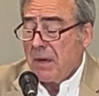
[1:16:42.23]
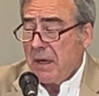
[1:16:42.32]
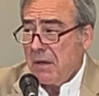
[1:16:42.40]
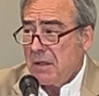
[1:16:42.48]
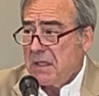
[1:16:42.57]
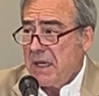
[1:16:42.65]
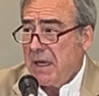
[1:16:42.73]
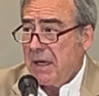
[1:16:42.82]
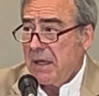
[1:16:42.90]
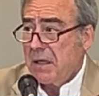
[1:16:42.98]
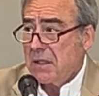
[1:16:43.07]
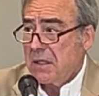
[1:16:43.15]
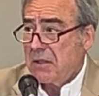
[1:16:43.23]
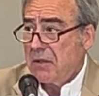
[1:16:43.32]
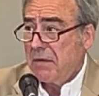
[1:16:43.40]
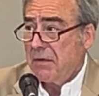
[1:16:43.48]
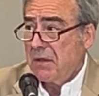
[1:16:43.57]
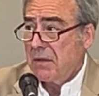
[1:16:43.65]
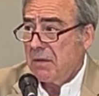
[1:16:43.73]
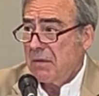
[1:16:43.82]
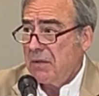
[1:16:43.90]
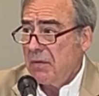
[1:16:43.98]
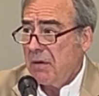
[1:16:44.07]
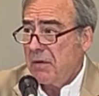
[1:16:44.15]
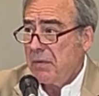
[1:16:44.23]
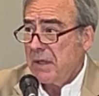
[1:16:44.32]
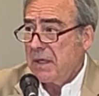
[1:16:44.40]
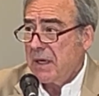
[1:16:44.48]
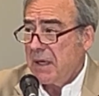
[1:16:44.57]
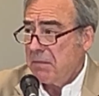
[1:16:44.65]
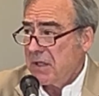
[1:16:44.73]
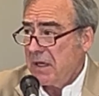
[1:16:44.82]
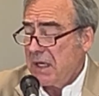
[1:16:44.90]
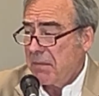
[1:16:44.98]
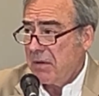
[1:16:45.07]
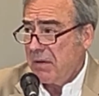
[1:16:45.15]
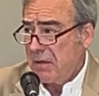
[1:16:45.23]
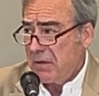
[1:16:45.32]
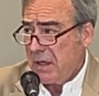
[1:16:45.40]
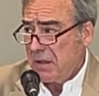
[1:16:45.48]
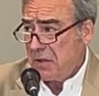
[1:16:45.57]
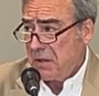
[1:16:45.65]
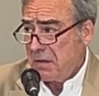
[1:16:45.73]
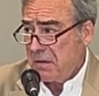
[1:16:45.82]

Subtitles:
My understanding is it's driven to 2 to 3 times the depth of the trench.